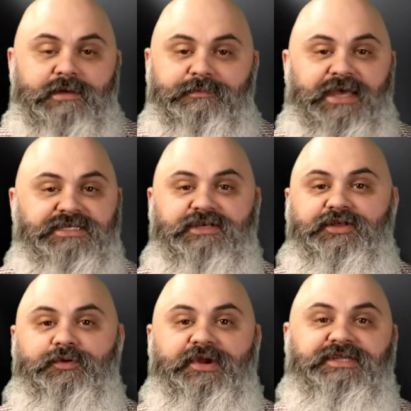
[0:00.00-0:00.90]
basically
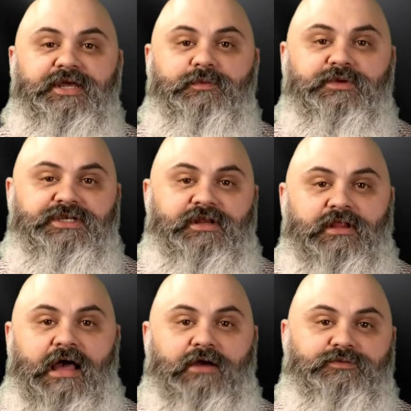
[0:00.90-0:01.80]
what it did was it
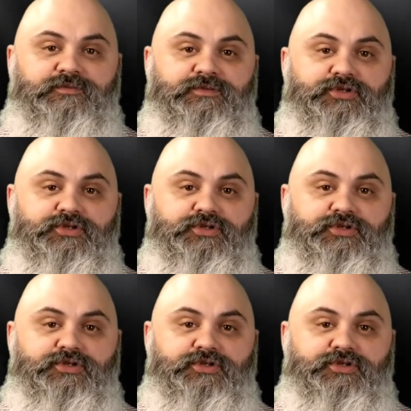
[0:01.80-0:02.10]
allowed